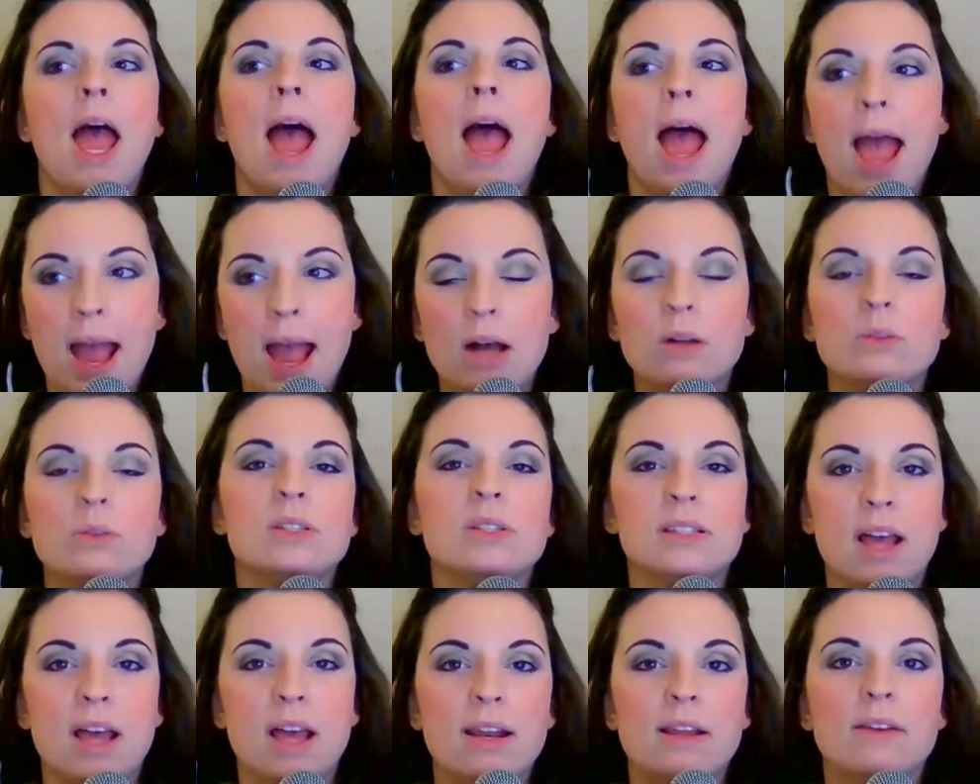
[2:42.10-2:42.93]

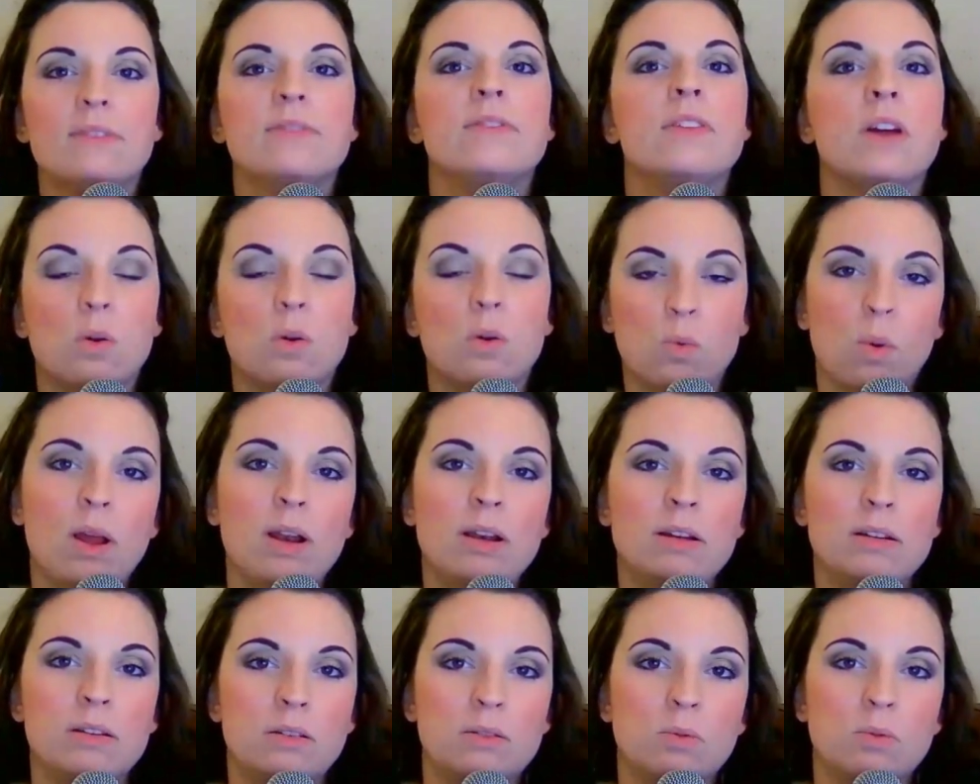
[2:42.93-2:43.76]
outside of the
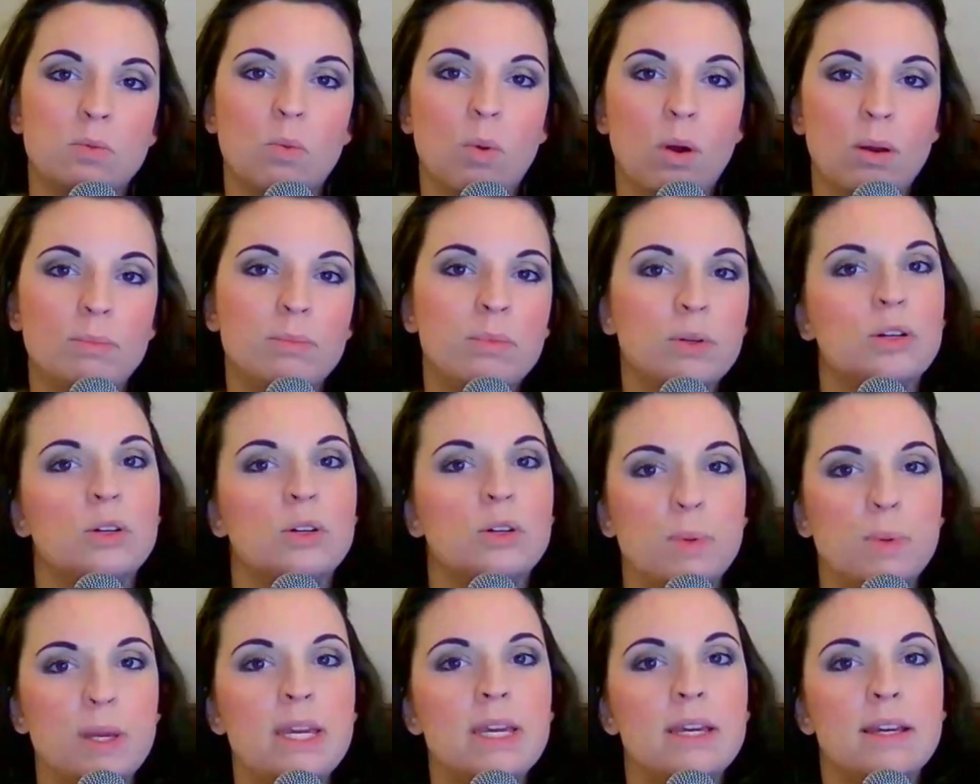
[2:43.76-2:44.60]
one book a
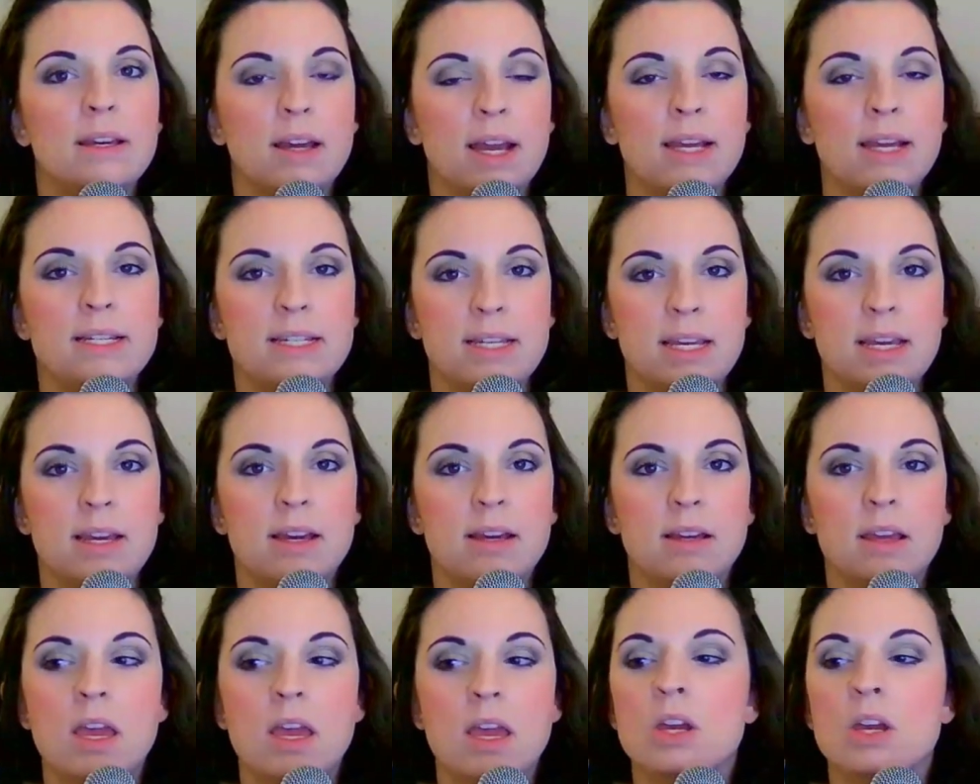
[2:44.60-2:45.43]
week idea.